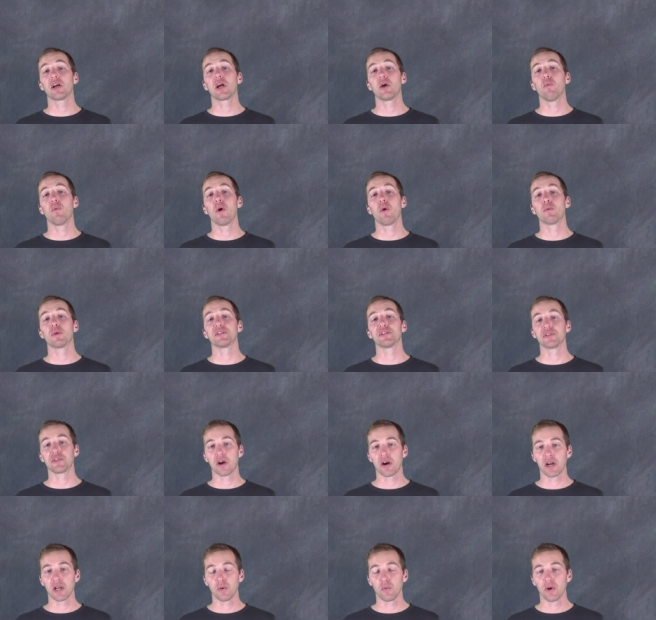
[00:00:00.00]
a look at what we're
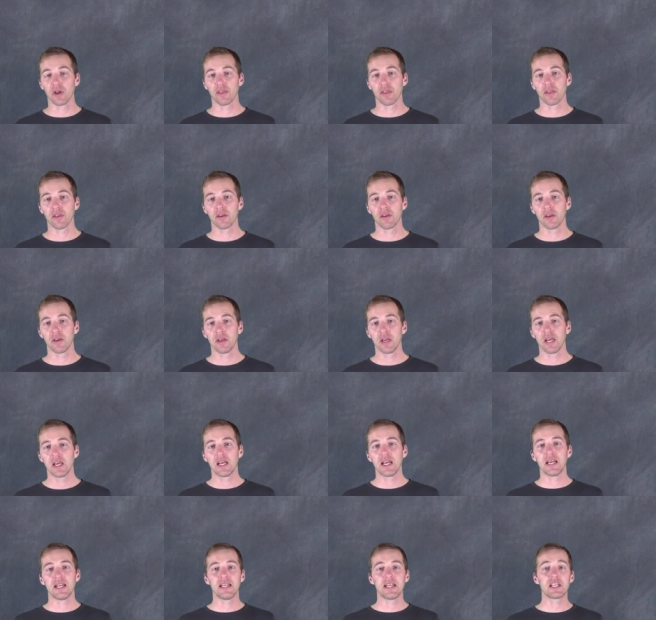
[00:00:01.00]
starting with.
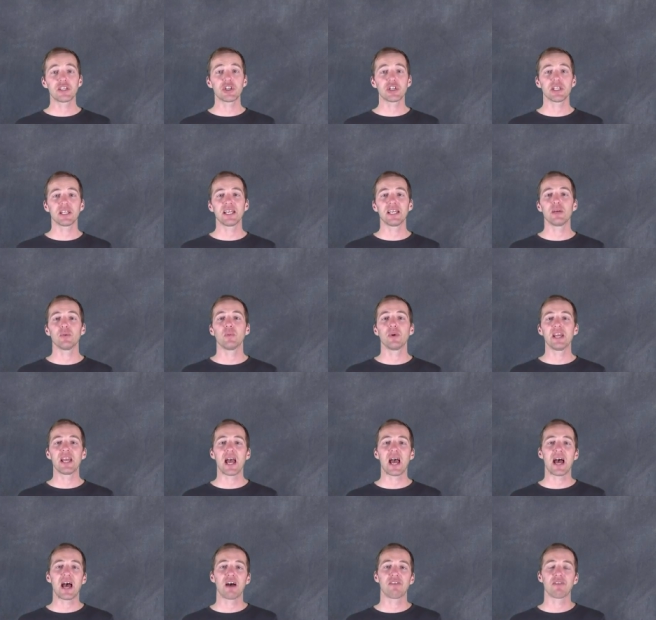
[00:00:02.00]
Initially,
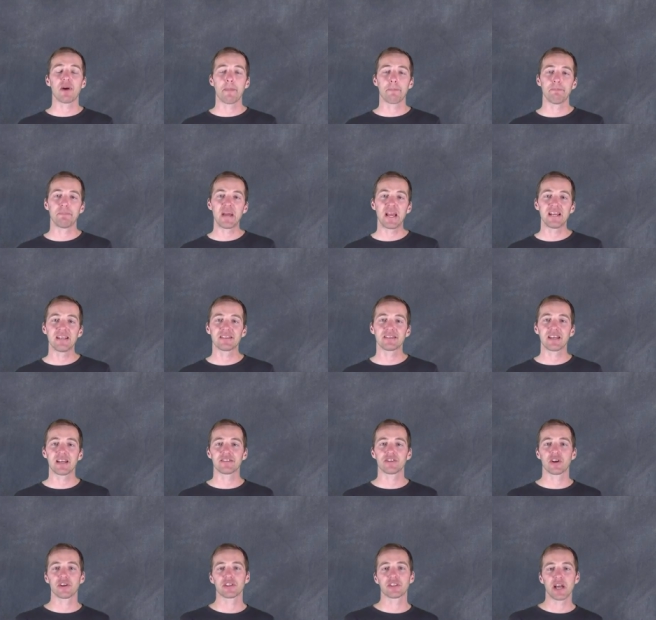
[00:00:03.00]
we have a base
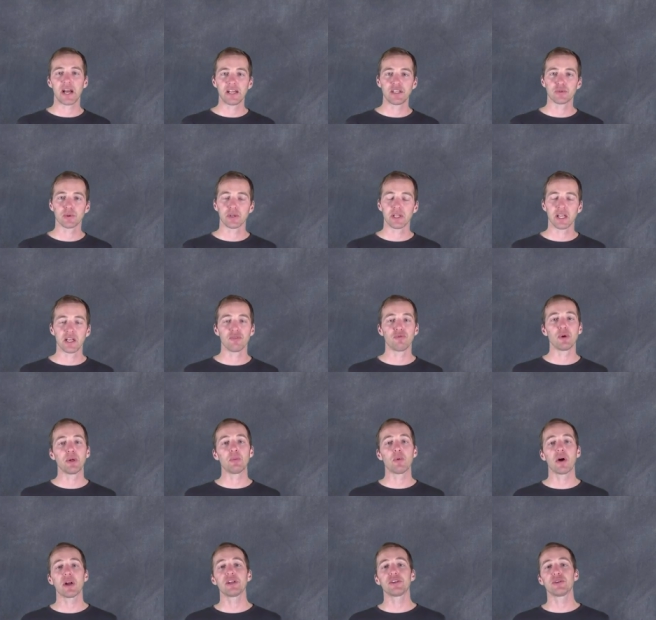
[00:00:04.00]
as our titrant, and if
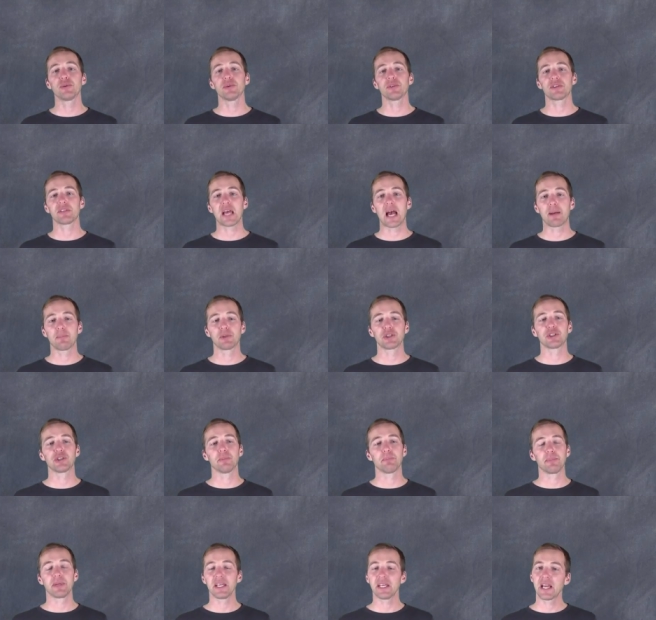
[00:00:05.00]
we wanted to establish
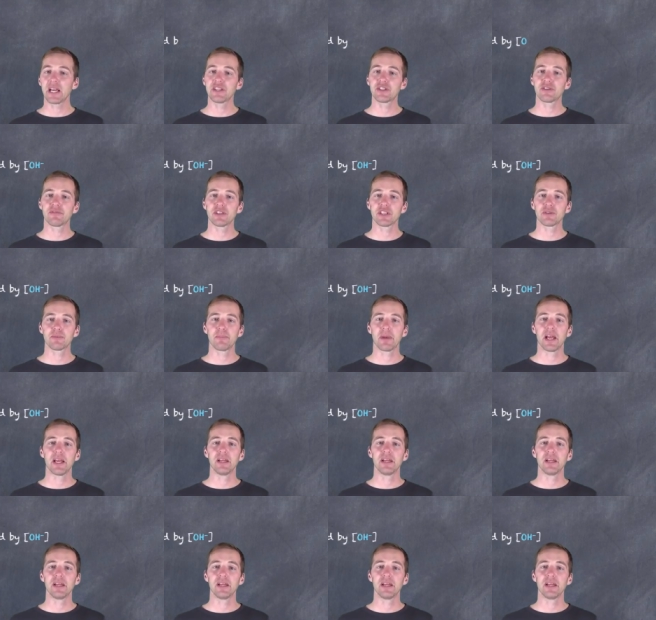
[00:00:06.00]
the pH of this